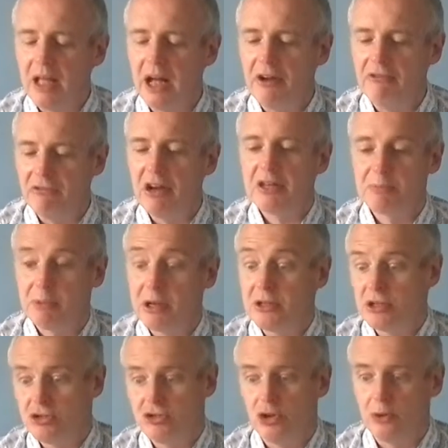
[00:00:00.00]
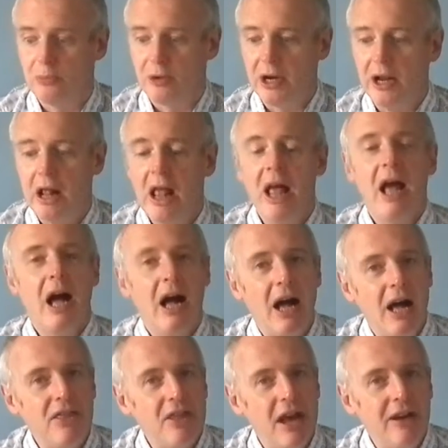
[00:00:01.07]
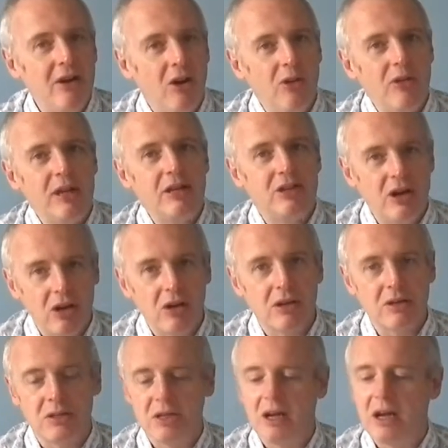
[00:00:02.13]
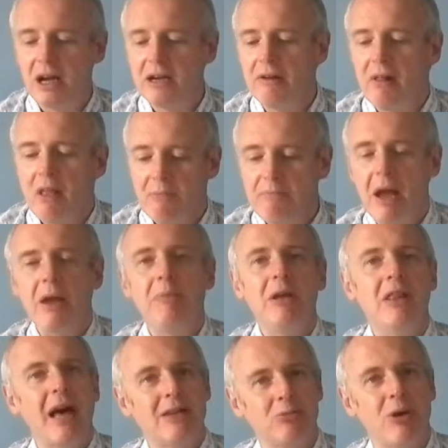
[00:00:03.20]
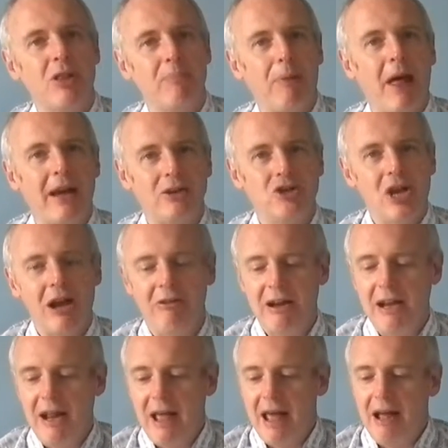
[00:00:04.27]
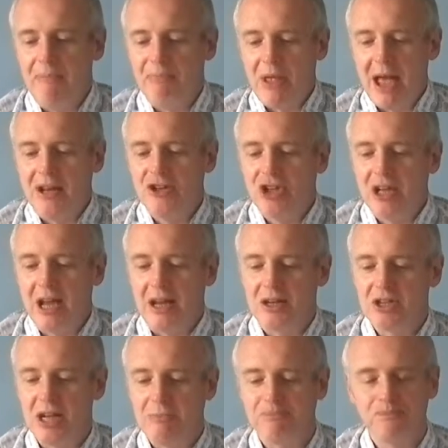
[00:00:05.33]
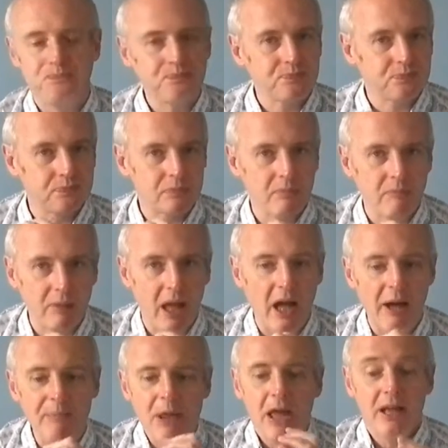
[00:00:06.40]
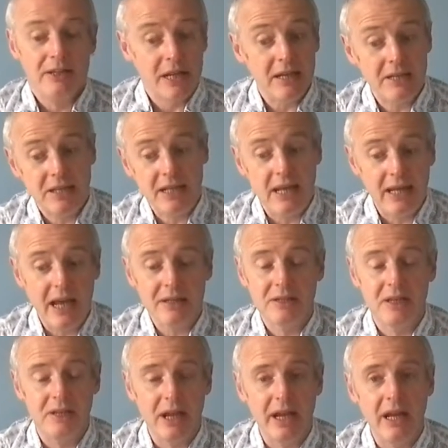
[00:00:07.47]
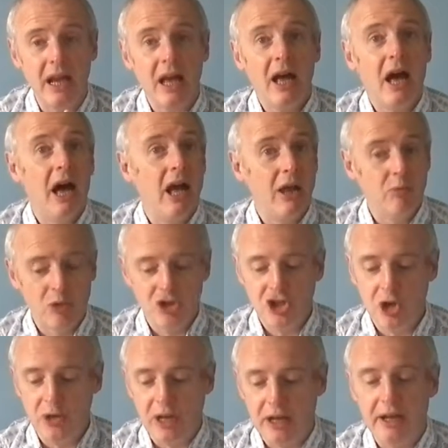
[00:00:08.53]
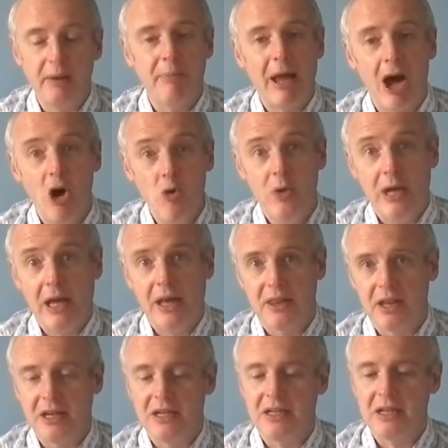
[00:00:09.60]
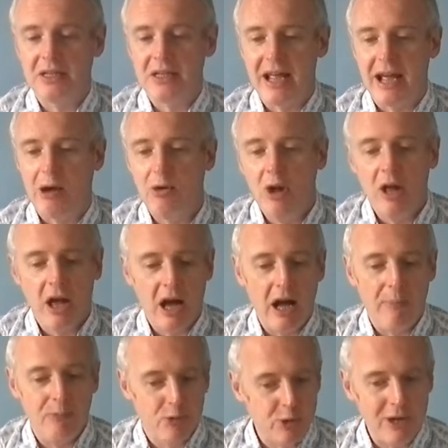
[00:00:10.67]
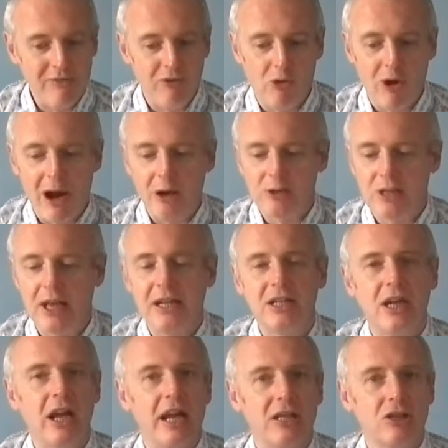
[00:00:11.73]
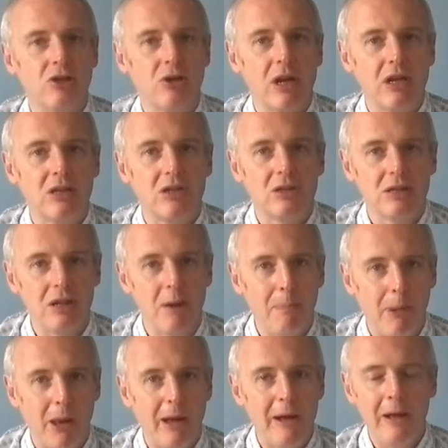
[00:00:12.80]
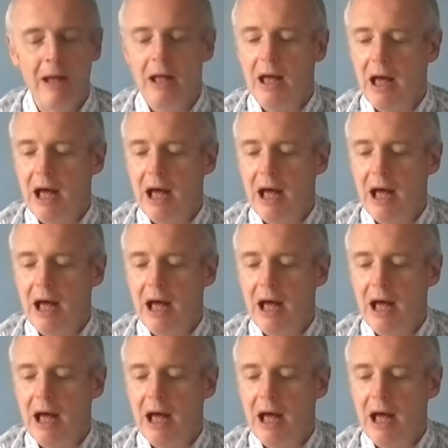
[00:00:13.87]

Uh, raspberry and strawberry, uh, and then on the darker side, maybe that's where the black cherry uh, edge kicks in. Uh, tasting it yesterday, uh, it was showing a little bit oakier than it is now. Um, twenty-four hours later, it's looking suppler.